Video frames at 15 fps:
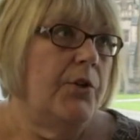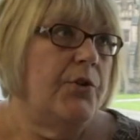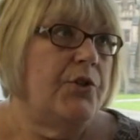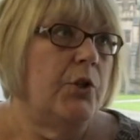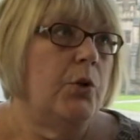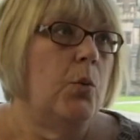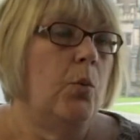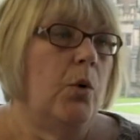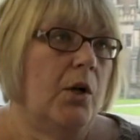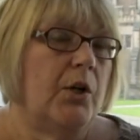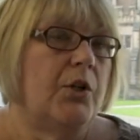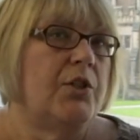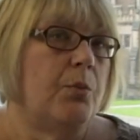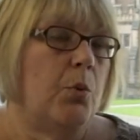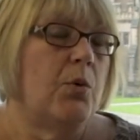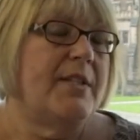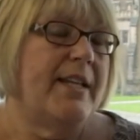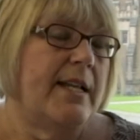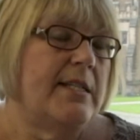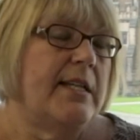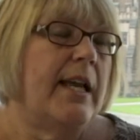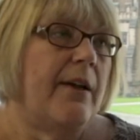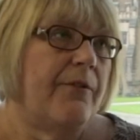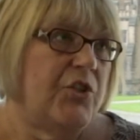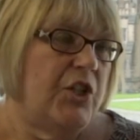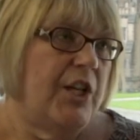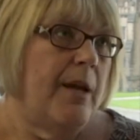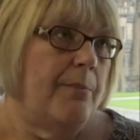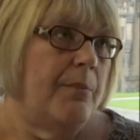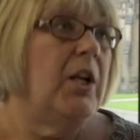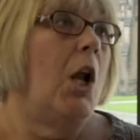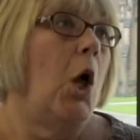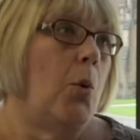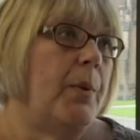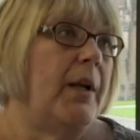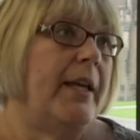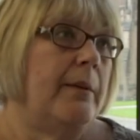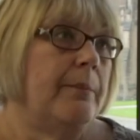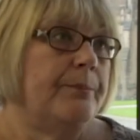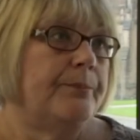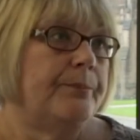to work towards ending FGM globally.